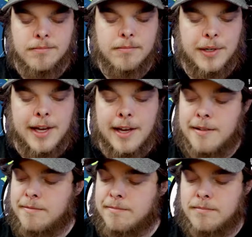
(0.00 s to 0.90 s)
But yeah,
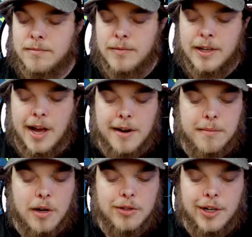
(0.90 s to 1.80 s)
God of
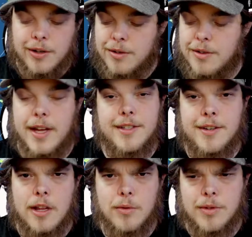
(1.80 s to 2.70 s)
Mojo. That's
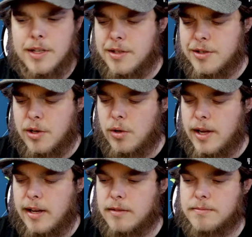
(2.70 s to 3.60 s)
another one that's sold
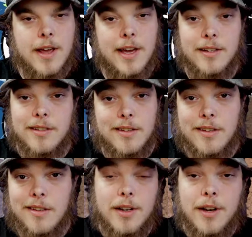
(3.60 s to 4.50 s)
out. Next,
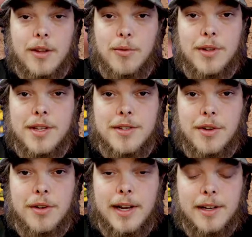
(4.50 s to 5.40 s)
another one that's
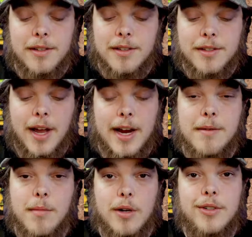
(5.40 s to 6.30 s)
sold out is
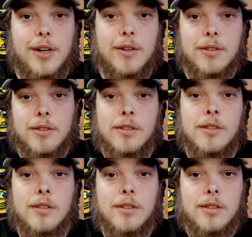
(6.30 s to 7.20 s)
Titan Mojo.
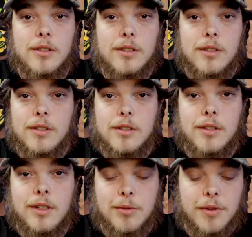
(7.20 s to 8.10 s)

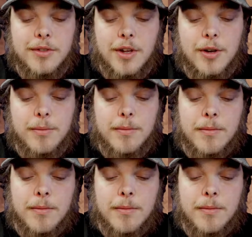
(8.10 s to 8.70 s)
This one's dope.